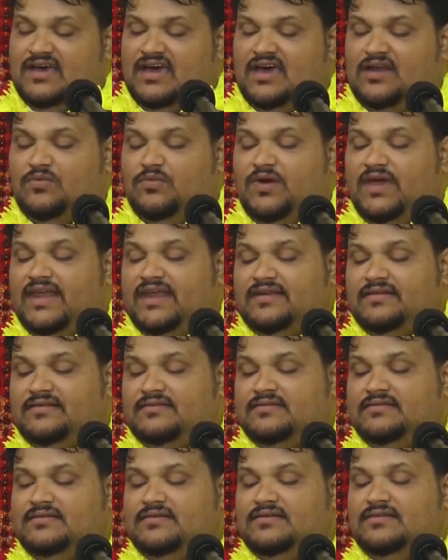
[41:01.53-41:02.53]
And when
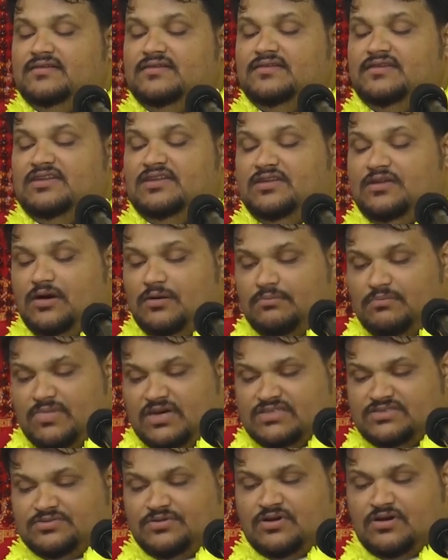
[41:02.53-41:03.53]
the
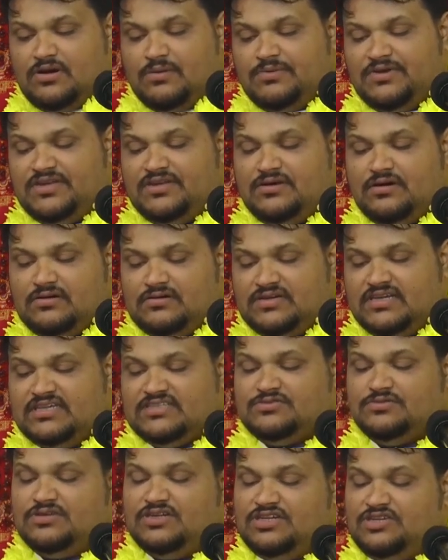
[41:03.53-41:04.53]
numbers were coming down,
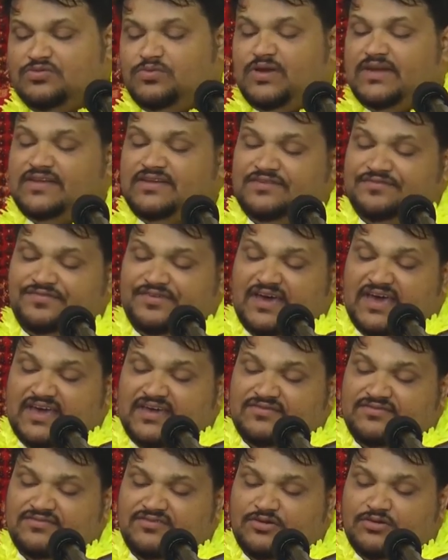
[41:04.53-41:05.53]
there's only
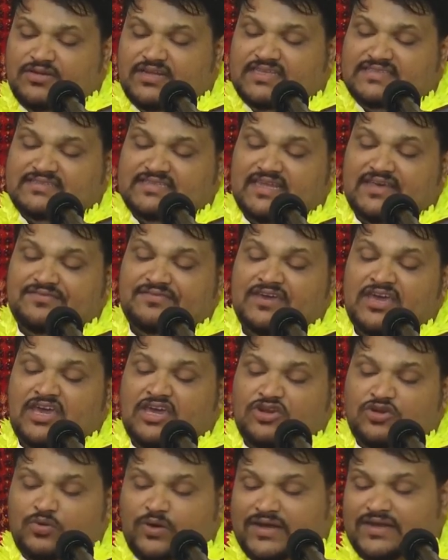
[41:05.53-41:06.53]
25 lotus left,
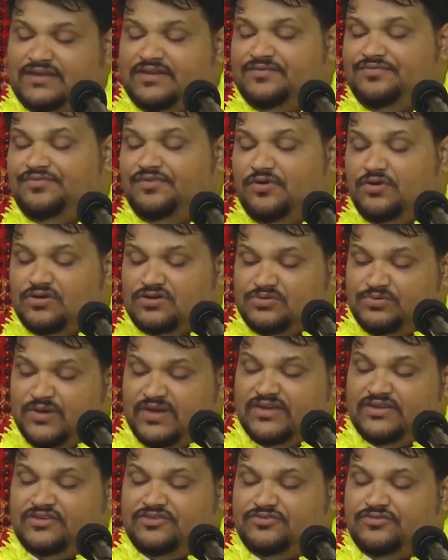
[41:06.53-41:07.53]
24,
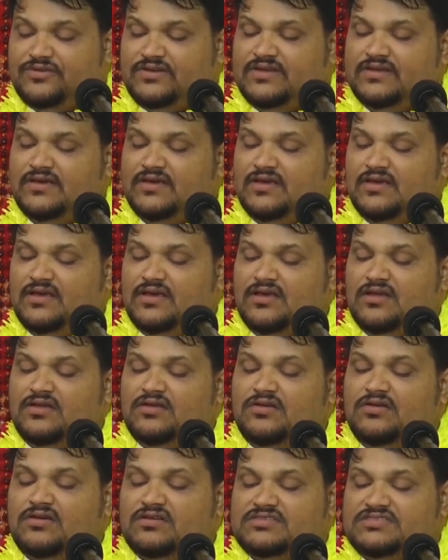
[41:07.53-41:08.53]
23.
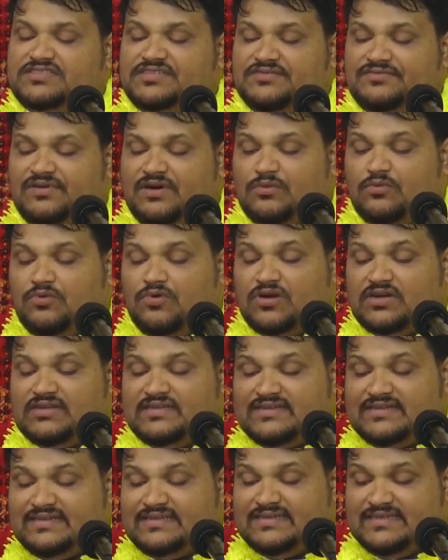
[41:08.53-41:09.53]
Lord Shiva
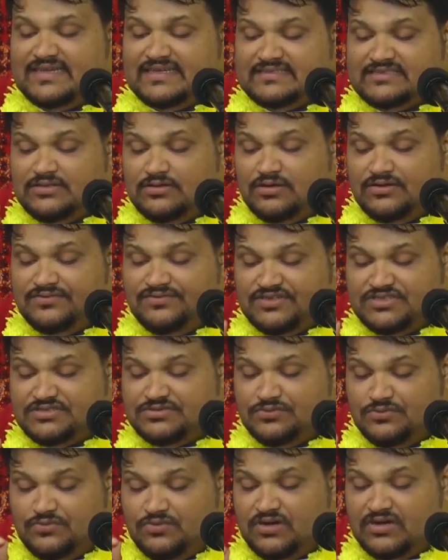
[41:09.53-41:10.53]
wanted to test Lord
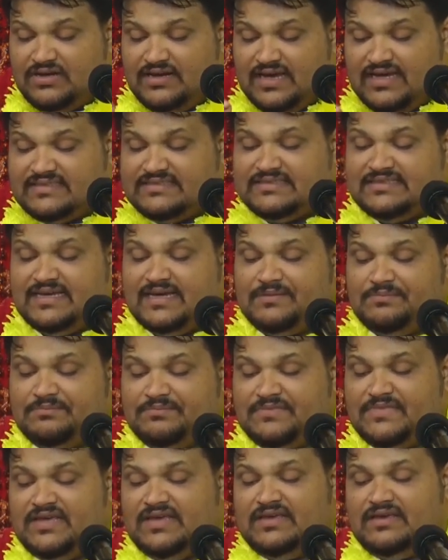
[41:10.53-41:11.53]
Vishnu one last time.
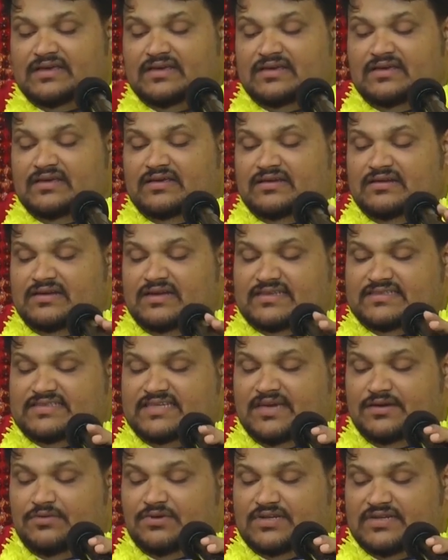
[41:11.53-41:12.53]
Let's
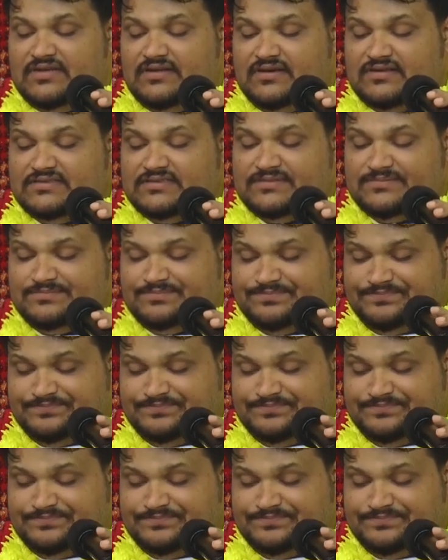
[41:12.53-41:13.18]
hear what he does.